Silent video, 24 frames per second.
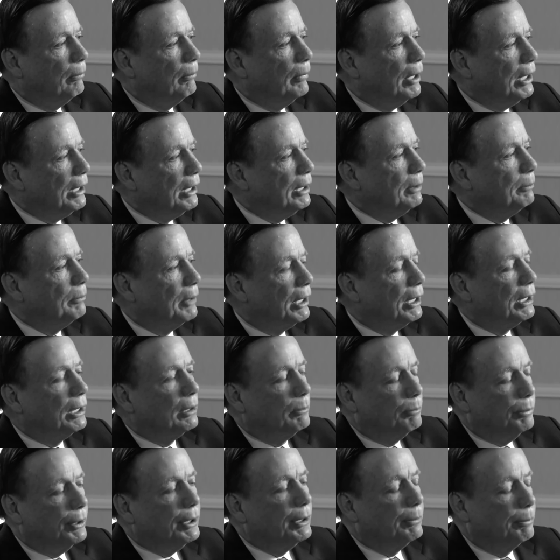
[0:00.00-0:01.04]
Many, many
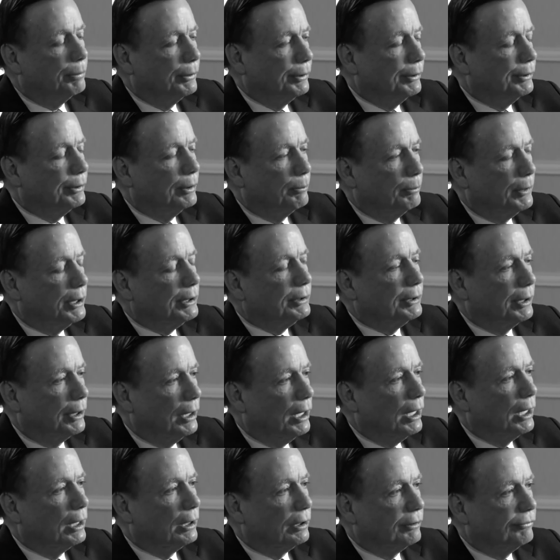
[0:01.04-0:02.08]
people in the mental
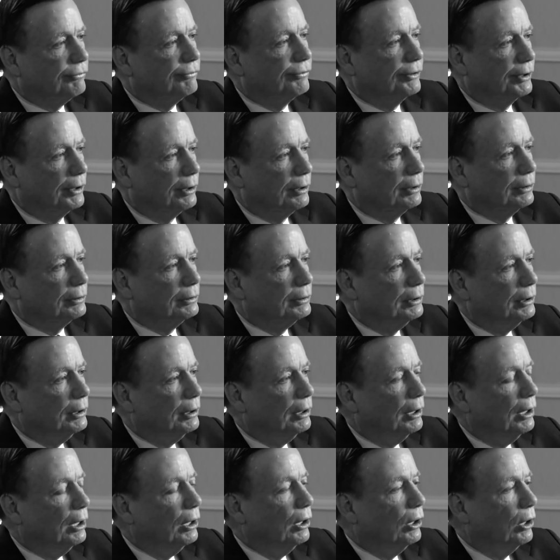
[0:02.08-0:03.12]
health field
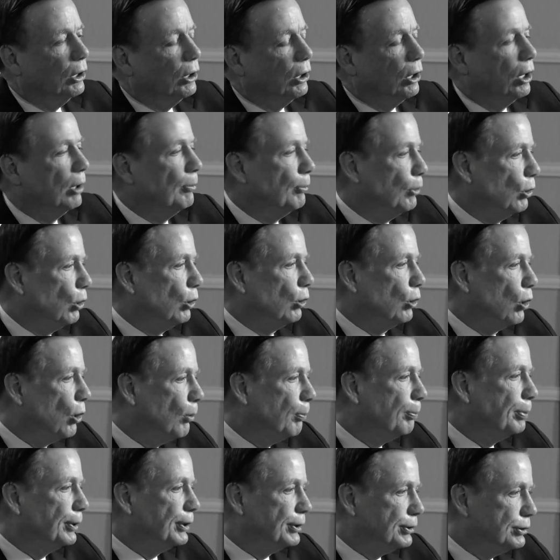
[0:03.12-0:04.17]
are more
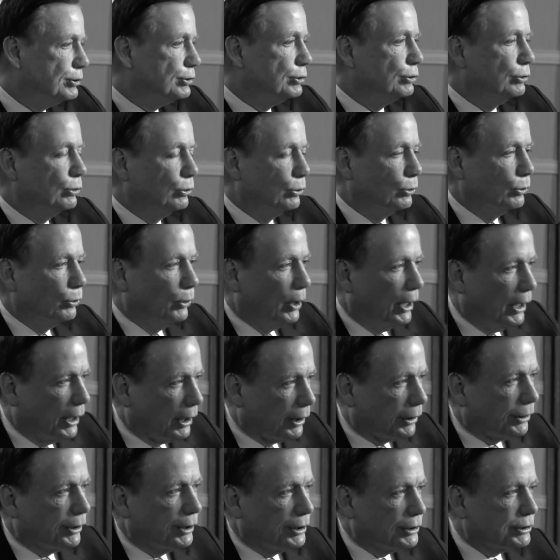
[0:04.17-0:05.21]
open to
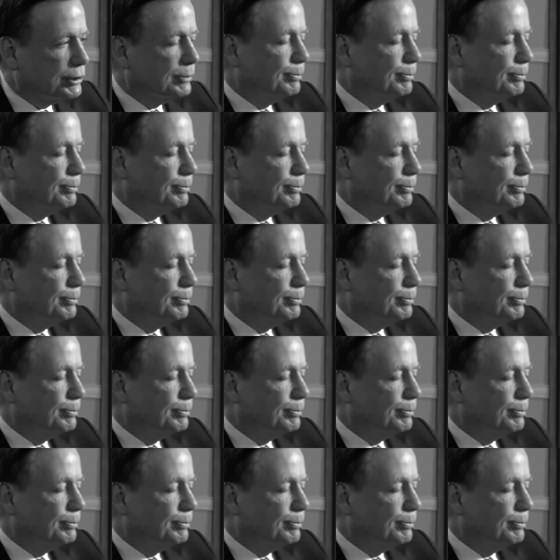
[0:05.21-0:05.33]
healthy